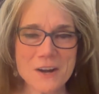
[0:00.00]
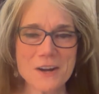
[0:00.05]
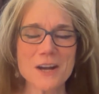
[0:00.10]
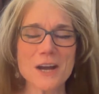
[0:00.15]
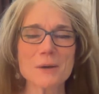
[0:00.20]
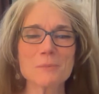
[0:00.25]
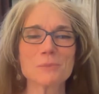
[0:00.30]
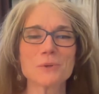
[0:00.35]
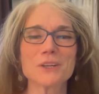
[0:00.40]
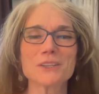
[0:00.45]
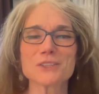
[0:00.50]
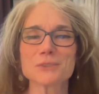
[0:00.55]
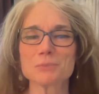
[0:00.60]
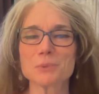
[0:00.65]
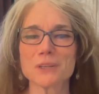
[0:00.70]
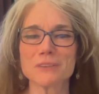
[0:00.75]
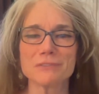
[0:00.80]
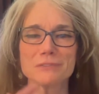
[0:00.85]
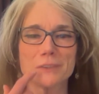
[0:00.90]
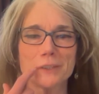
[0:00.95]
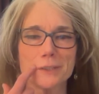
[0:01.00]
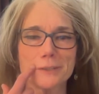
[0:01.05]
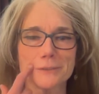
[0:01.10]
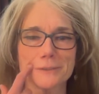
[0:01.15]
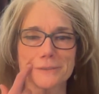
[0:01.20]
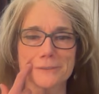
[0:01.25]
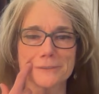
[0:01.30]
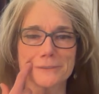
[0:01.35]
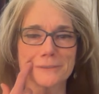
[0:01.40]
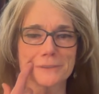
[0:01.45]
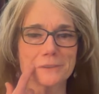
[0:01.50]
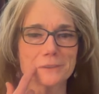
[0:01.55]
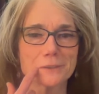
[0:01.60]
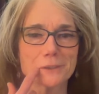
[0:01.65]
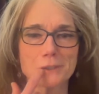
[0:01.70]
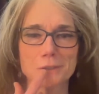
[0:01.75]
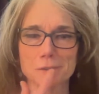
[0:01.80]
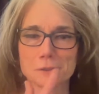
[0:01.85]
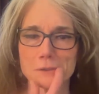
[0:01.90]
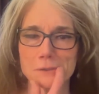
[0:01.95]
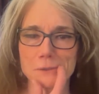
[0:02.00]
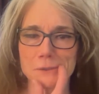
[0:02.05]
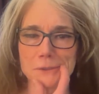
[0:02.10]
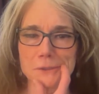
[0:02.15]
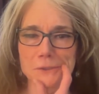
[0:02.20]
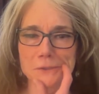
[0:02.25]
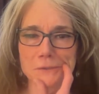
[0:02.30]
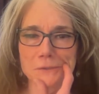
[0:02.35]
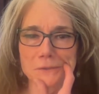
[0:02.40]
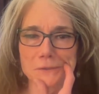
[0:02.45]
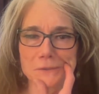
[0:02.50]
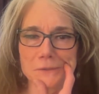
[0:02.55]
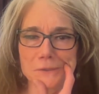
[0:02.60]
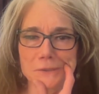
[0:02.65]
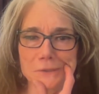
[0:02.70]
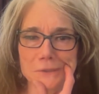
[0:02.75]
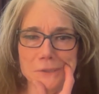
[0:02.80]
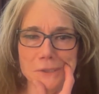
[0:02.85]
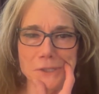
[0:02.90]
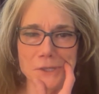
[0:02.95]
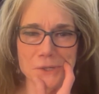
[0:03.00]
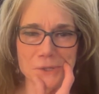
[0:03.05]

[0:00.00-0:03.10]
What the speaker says: I'm watching my face. It's kind of going over to this side.